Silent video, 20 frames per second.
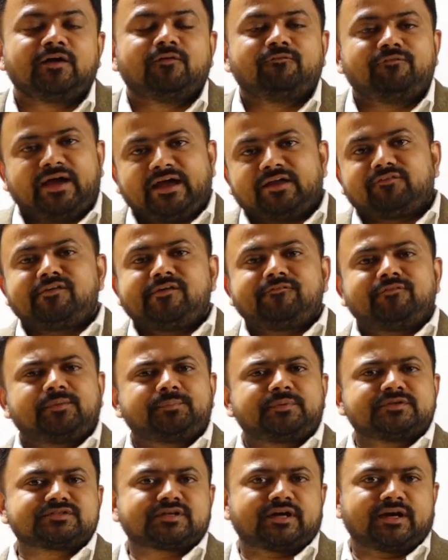where we will
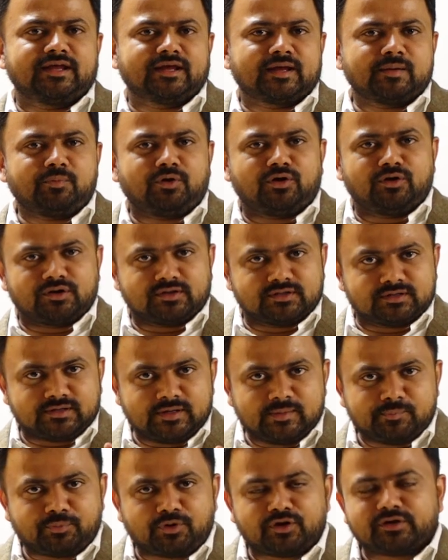be studying about the
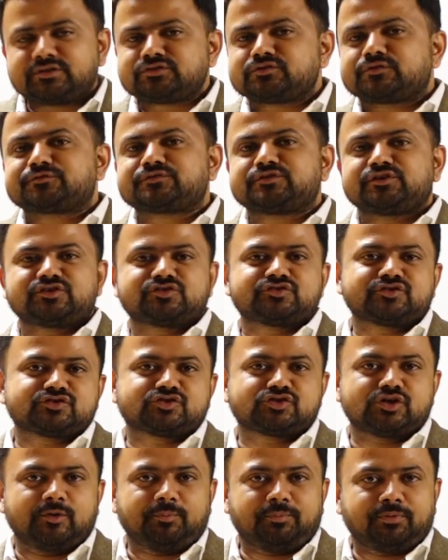importance of
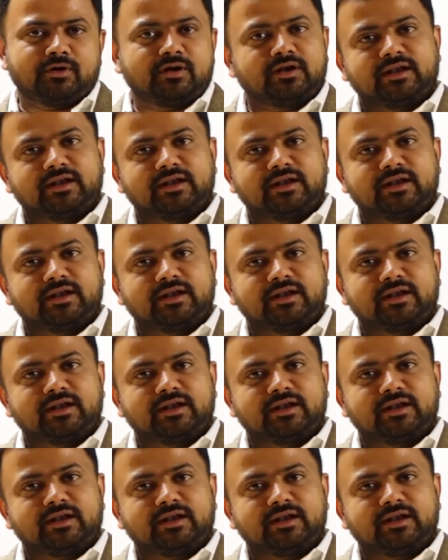citizenship,